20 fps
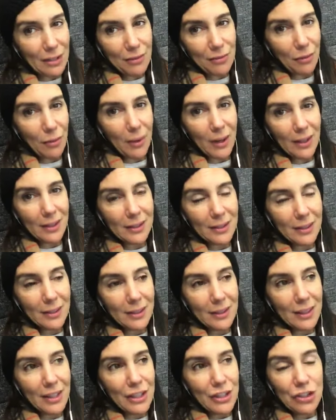for.
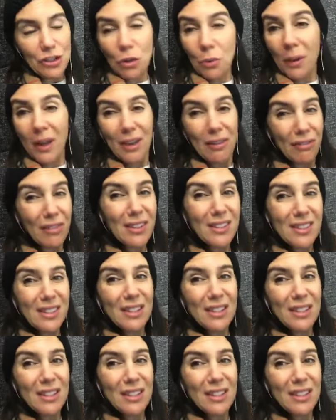So if it's